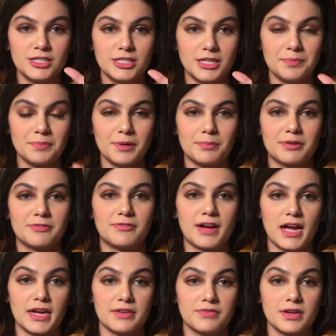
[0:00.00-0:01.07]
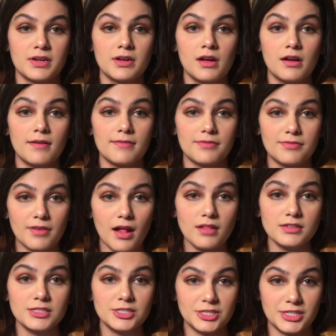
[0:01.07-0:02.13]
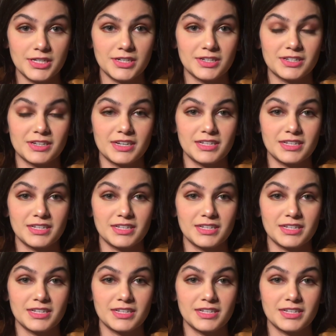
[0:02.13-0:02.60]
Tip number 5, volunteer